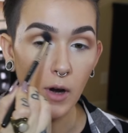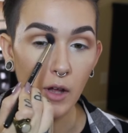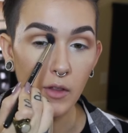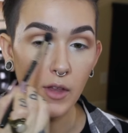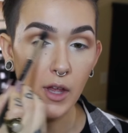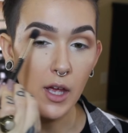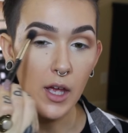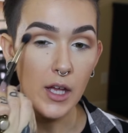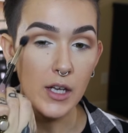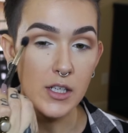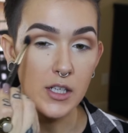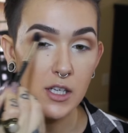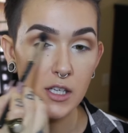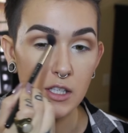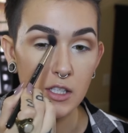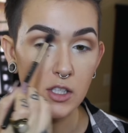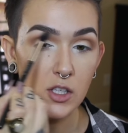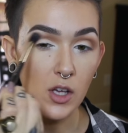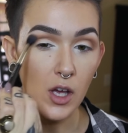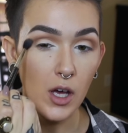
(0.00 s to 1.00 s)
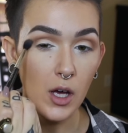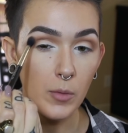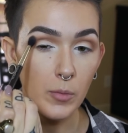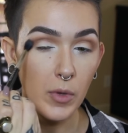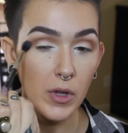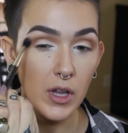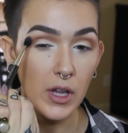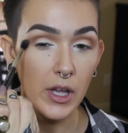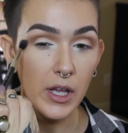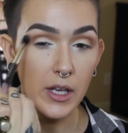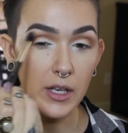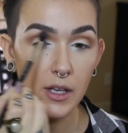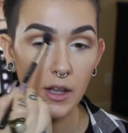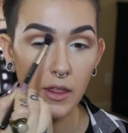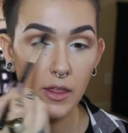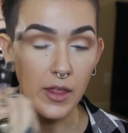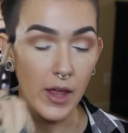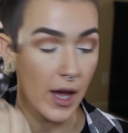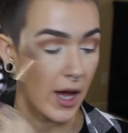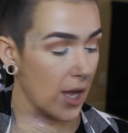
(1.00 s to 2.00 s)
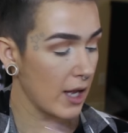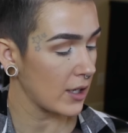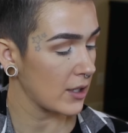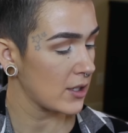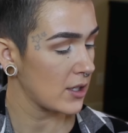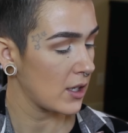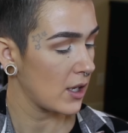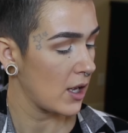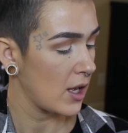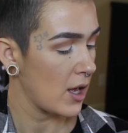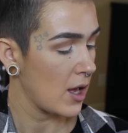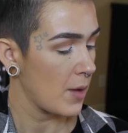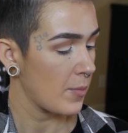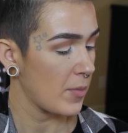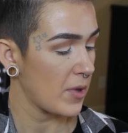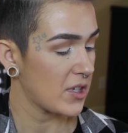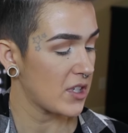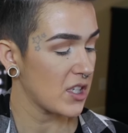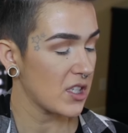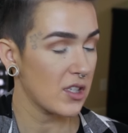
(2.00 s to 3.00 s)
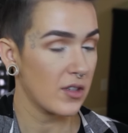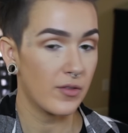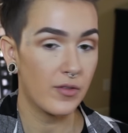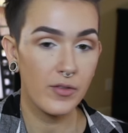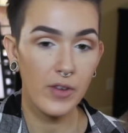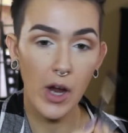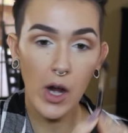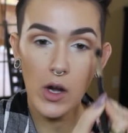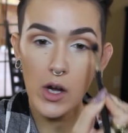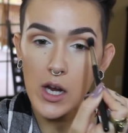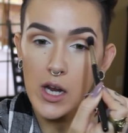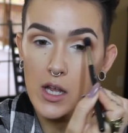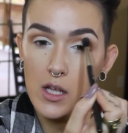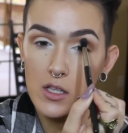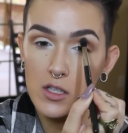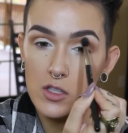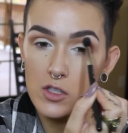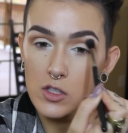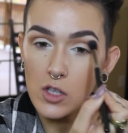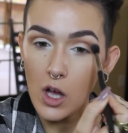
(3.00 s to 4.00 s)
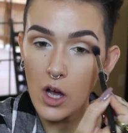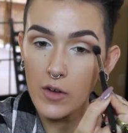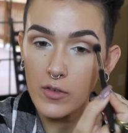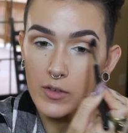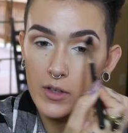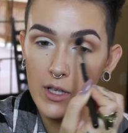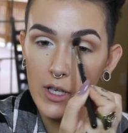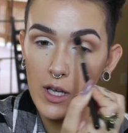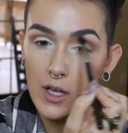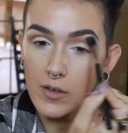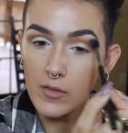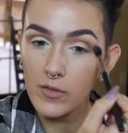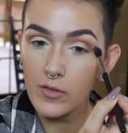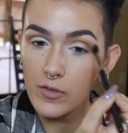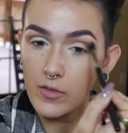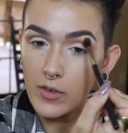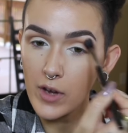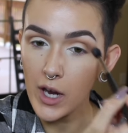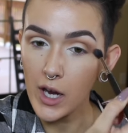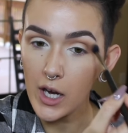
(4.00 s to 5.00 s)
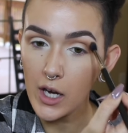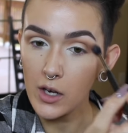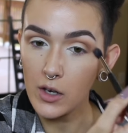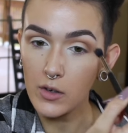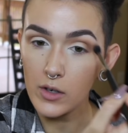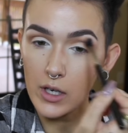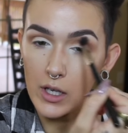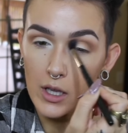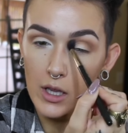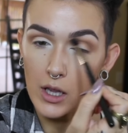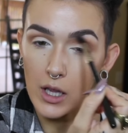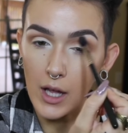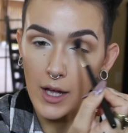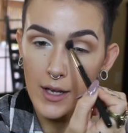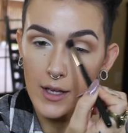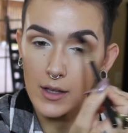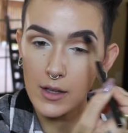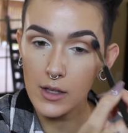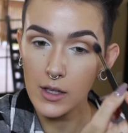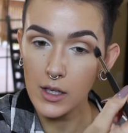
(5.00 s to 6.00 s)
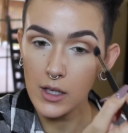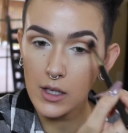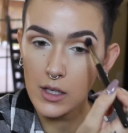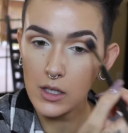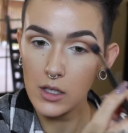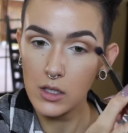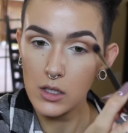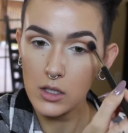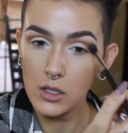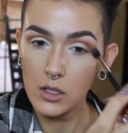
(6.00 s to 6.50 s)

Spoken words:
around the edges to help blend that, but just very softly and very lightly.